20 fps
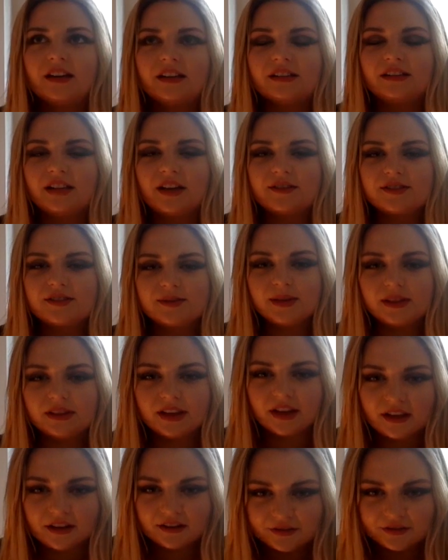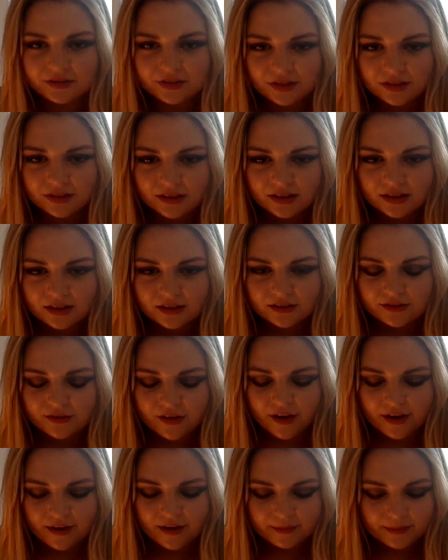Love Sweet Love
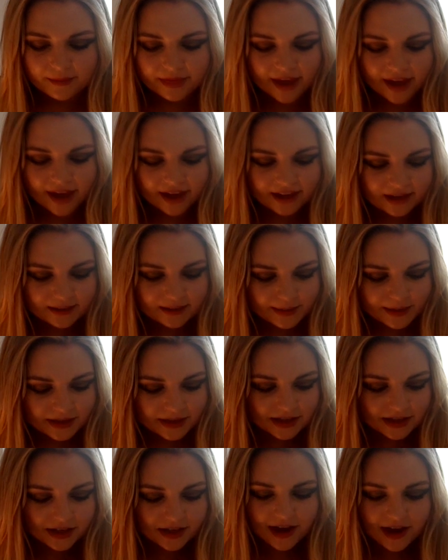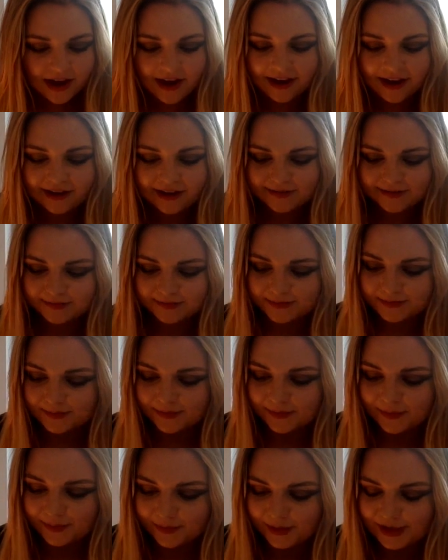from that EP. Um,
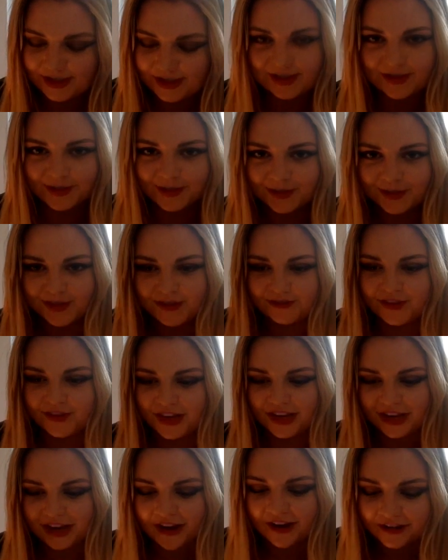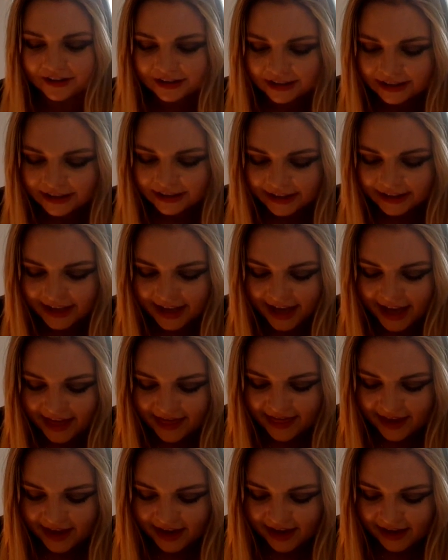which is the one with the video.
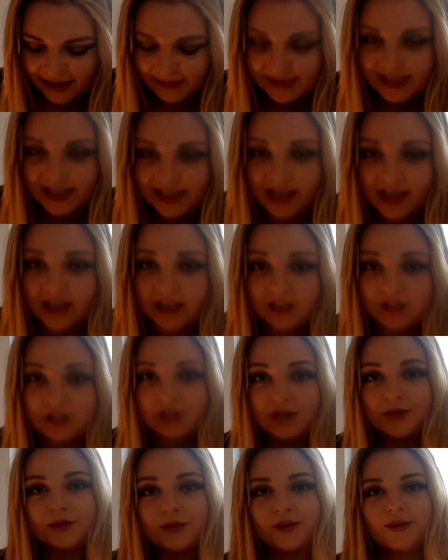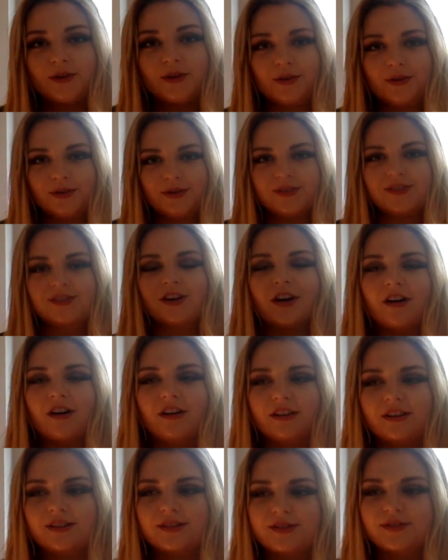And then I'm singing two new
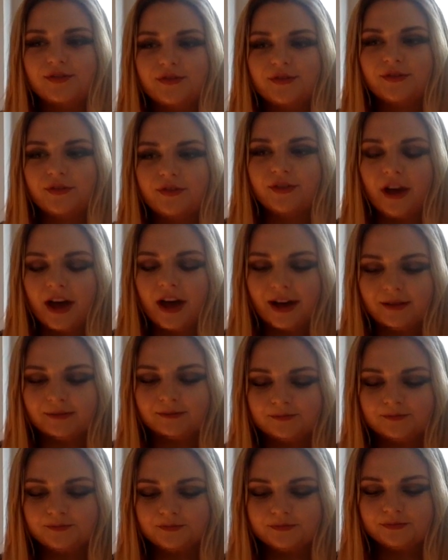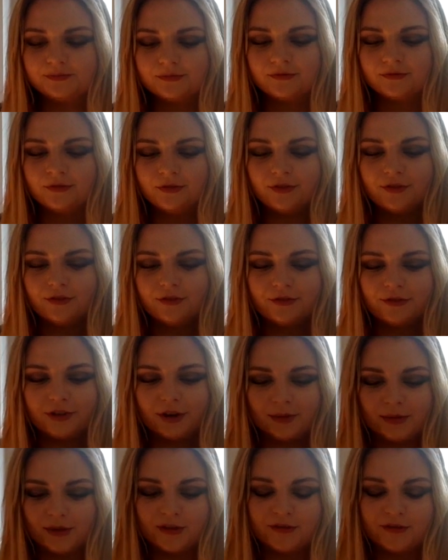songs um, from the